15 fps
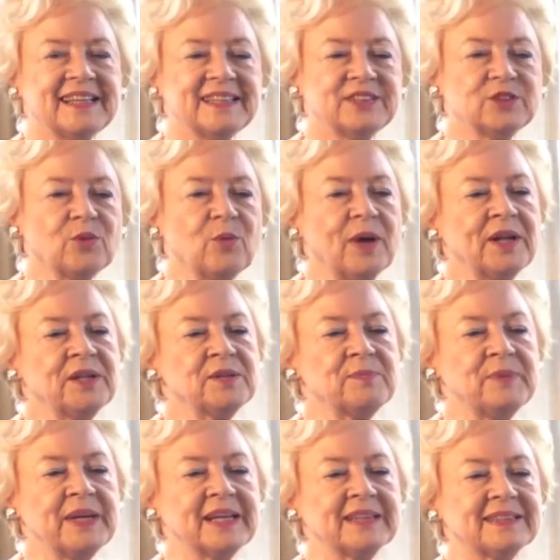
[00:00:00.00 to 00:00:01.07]
So one of the
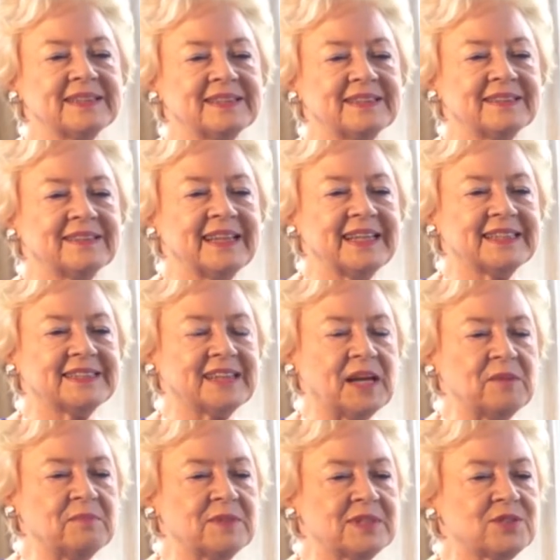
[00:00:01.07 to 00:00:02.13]
biggest
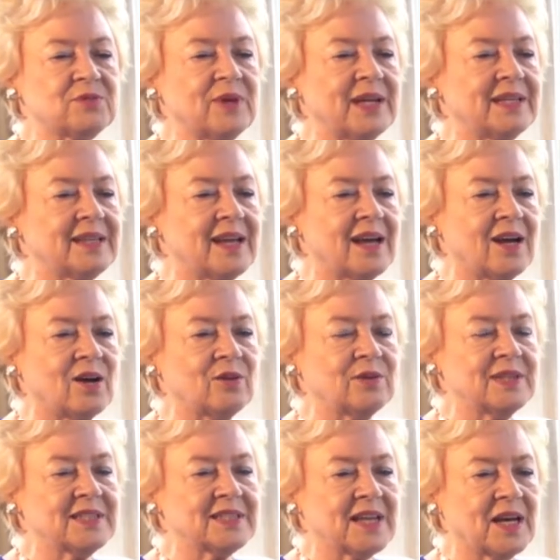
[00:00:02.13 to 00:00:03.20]
excitements right now
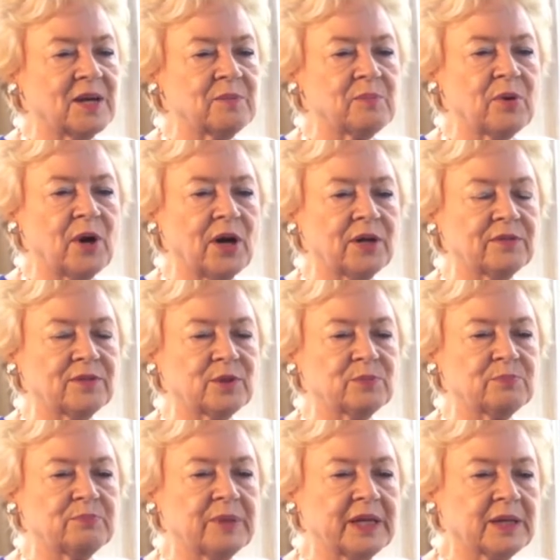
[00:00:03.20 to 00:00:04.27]
is I'm part of a
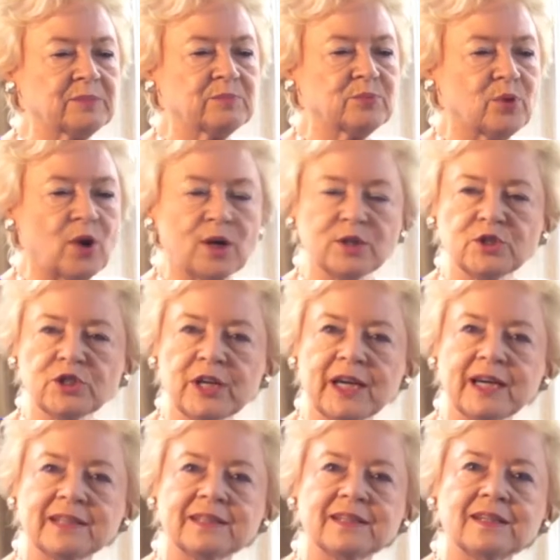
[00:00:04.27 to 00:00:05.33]
big
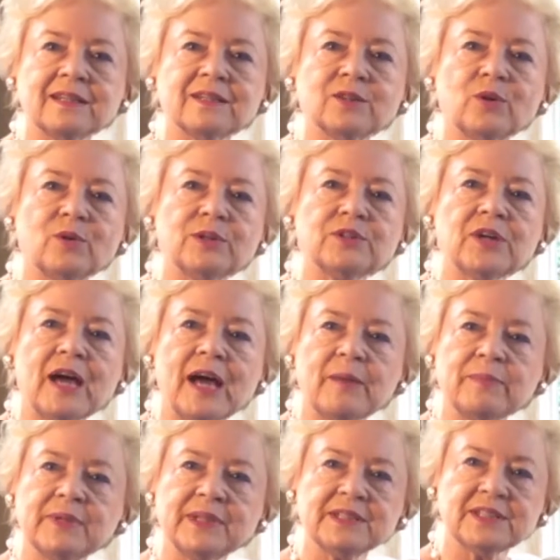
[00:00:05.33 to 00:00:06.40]
project going to
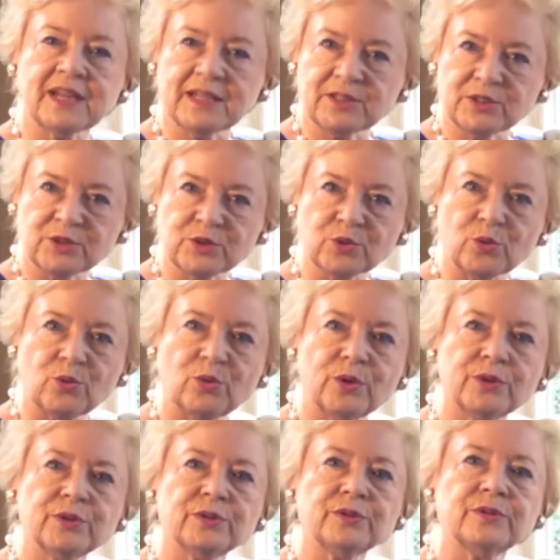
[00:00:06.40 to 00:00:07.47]
happen at Tyson's
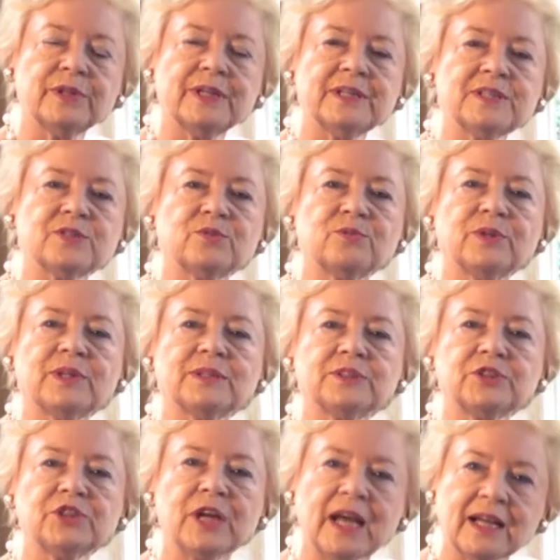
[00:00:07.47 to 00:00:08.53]
Corner. It is a real
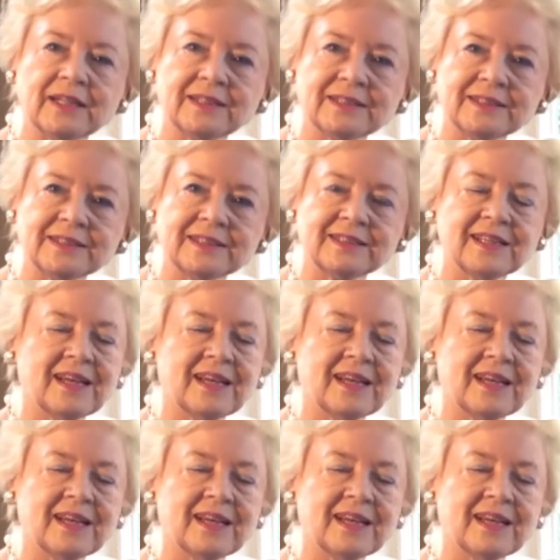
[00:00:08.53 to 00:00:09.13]
challenge.